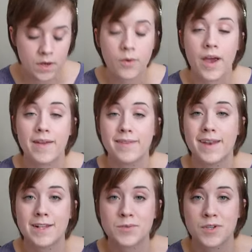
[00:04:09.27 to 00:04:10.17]
Okay,
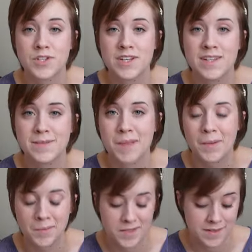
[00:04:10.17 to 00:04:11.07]
the next question is
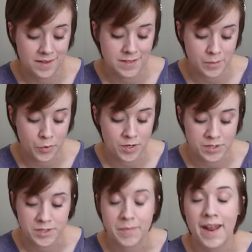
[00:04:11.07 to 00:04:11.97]
probably a dumb
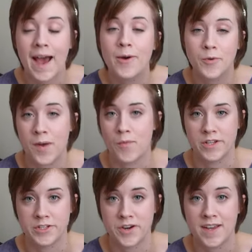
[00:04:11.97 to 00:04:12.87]
question, but how do I
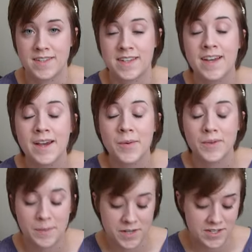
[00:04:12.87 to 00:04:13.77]
moisturize?
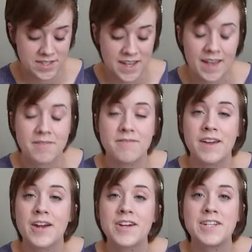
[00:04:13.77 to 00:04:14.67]
Well, let me just say
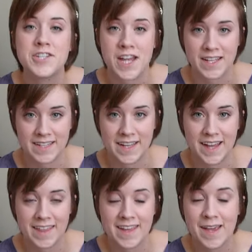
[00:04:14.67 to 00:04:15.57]
very
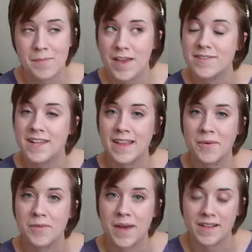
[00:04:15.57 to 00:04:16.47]
gently. I think I may have said
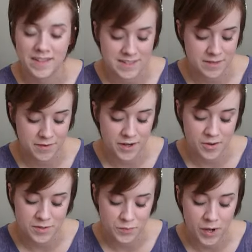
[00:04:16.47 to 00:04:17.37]
that with my cleansing
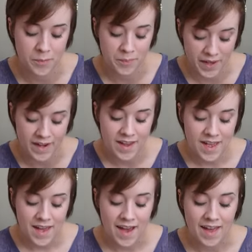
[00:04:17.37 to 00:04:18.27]
video as well, but
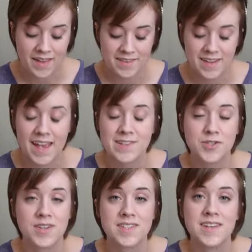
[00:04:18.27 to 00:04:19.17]
I can't
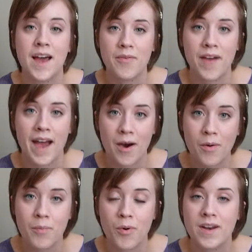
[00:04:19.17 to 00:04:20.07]
stress enough
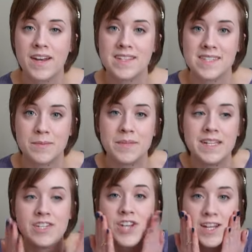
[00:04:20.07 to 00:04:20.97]
how important it is to
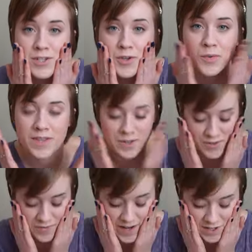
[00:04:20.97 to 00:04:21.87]
be gentle with your
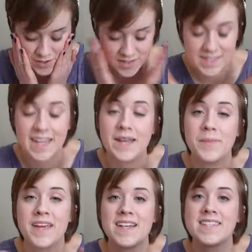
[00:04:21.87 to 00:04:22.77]
facial
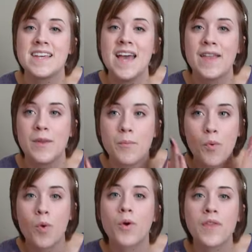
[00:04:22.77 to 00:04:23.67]
skin, because the
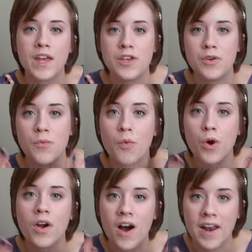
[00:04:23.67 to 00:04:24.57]
more that you
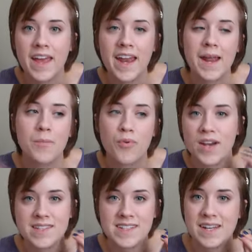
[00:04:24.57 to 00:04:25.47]
work on it and
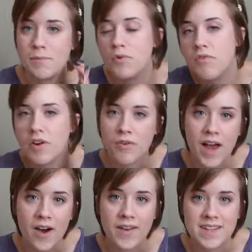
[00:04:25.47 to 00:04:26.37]
press it and move it
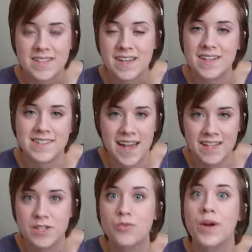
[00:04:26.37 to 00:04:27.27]
around, it's going to
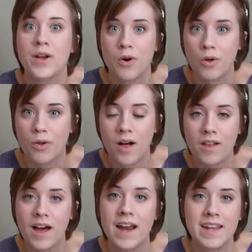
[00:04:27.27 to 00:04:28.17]
tend to wrinkle
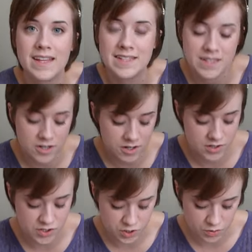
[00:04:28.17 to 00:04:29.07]
a lot easier
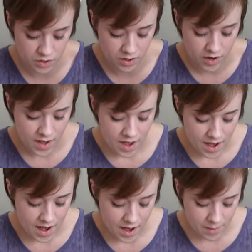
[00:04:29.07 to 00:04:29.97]
and sooner
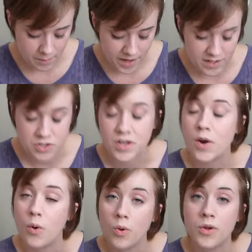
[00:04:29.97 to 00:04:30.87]
as you
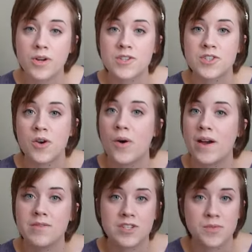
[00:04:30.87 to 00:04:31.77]
get older. So
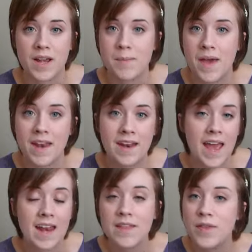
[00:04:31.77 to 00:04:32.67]
I would just recommend in
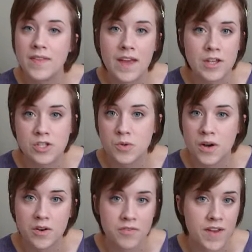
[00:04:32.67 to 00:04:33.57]
anything that you do
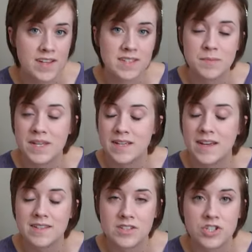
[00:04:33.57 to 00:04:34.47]
on your face,
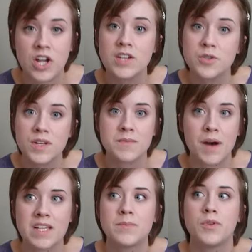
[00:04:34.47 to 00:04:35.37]
be as gentle as
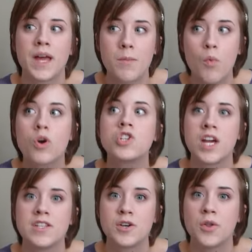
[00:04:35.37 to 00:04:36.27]
possible, like more
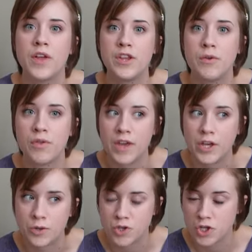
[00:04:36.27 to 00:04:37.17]
gentle than you
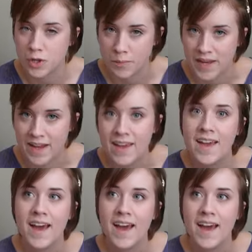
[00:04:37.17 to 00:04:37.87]
think you should be,